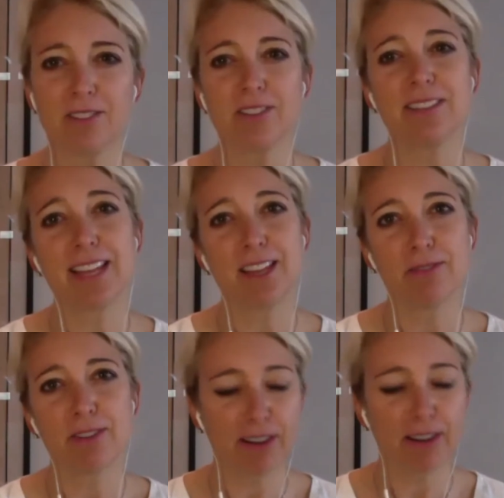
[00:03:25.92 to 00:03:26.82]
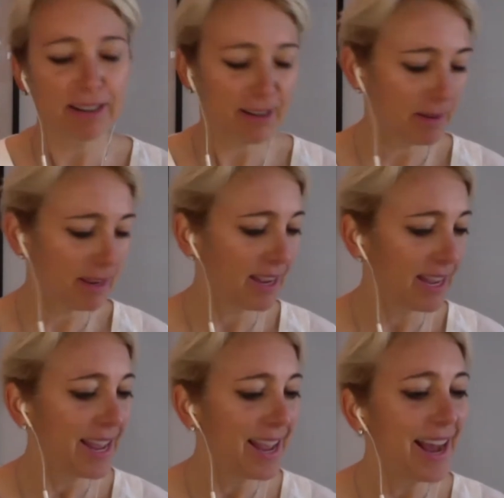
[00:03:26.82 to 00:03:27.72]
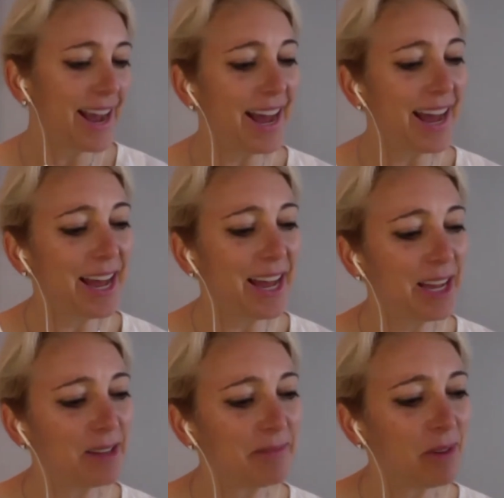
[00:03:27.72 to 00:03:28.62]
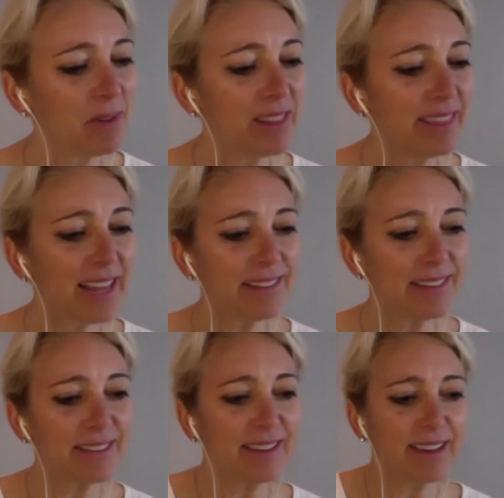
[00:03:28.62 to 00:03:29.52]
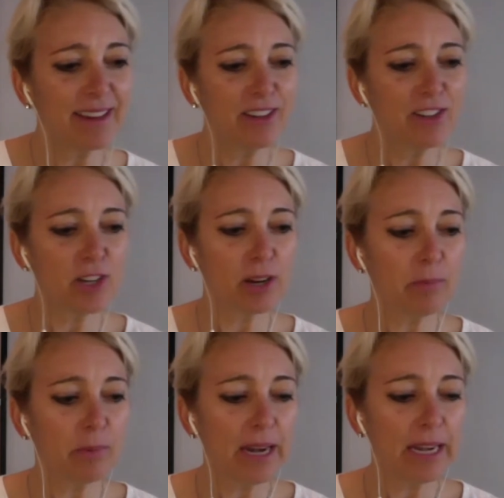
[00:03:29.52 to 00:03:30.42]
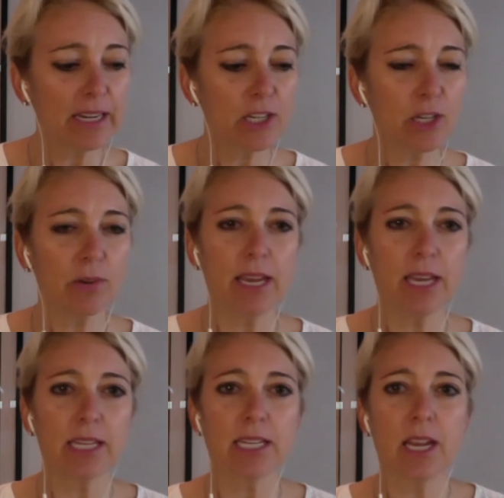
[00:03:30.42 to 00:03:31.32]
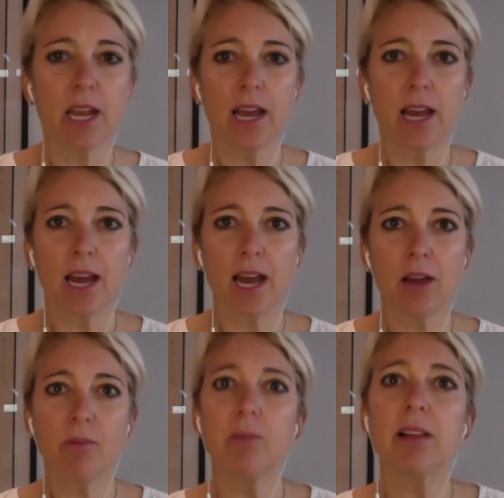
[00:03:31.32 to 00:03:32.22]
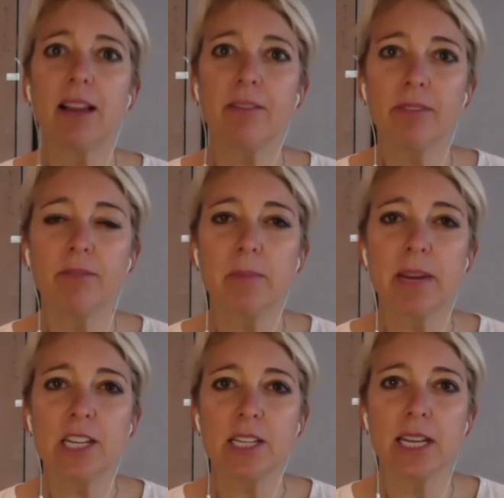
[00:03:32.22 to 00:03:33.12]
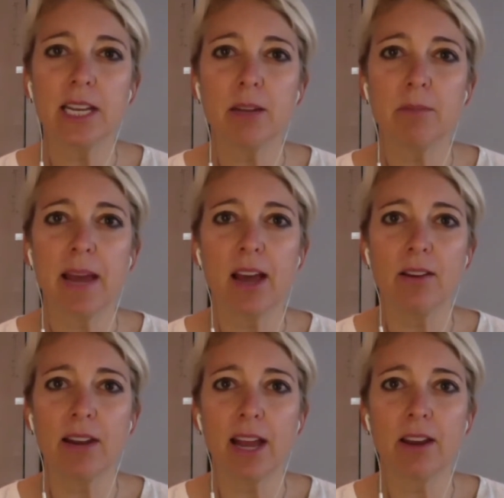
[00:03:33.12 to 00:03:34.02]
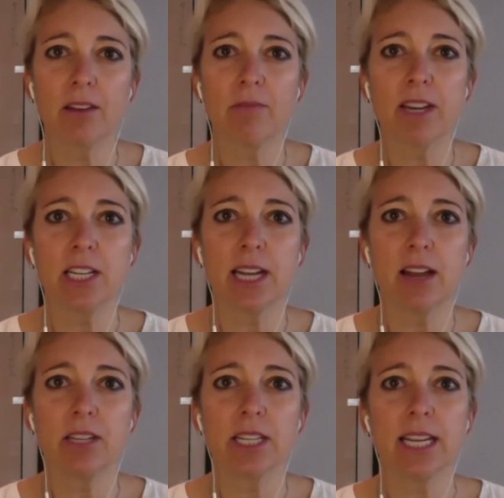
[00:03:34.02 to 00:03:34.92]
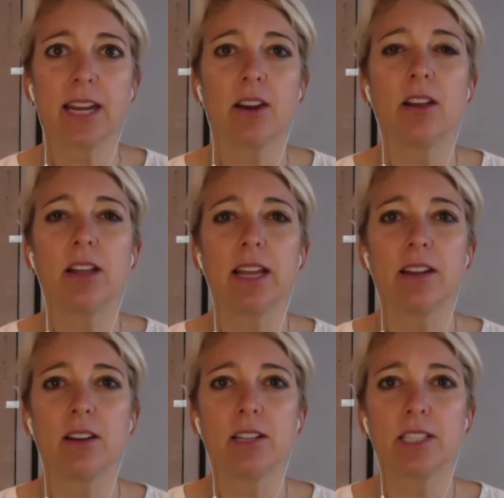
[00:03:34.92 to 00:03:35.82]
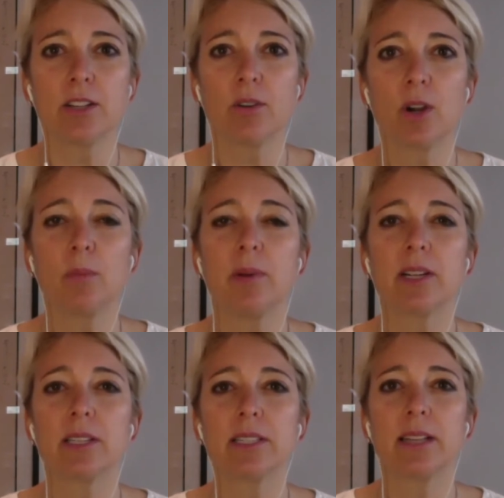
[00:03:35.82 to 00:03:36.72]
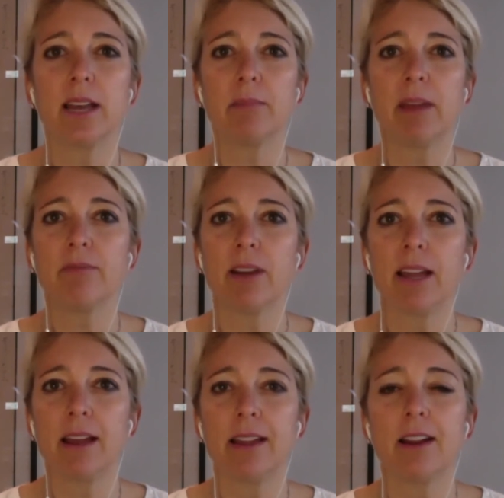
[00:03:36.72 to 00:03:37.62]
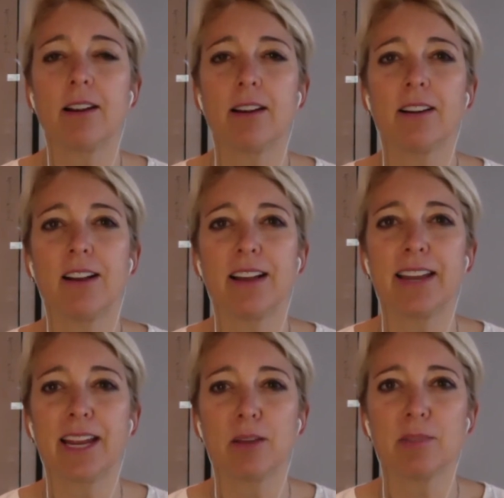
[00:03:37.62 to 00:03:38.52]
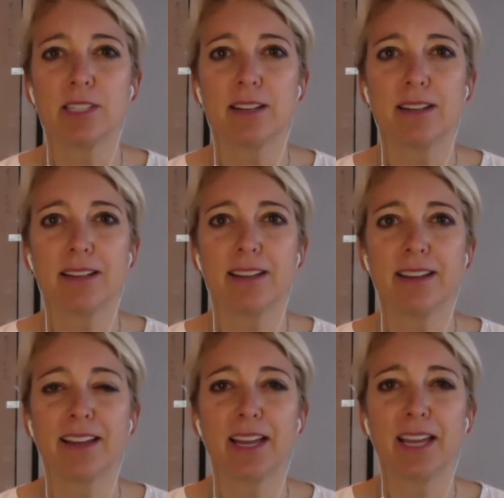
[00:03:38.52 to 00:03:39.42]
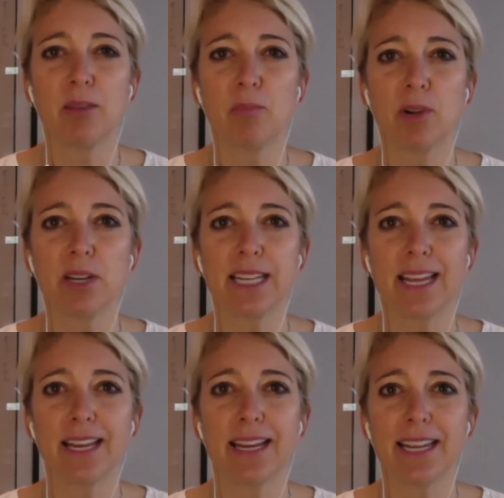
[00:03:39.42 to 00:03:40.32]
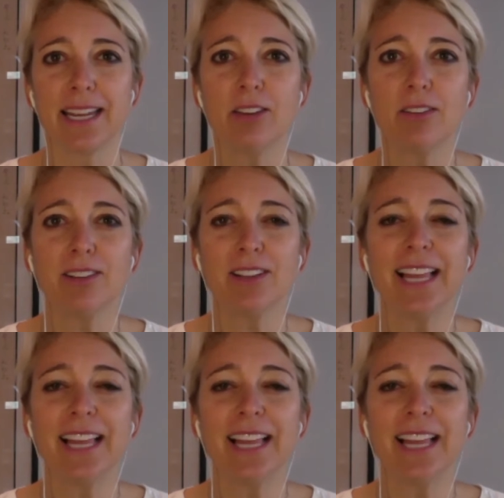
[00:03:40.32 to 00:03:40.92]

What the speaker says: Thank you for correcting me. Well, let's jump right into it. We will have information about how to reach out to Carole, and also her books, FYI, are on Amazon in print and in Kindle.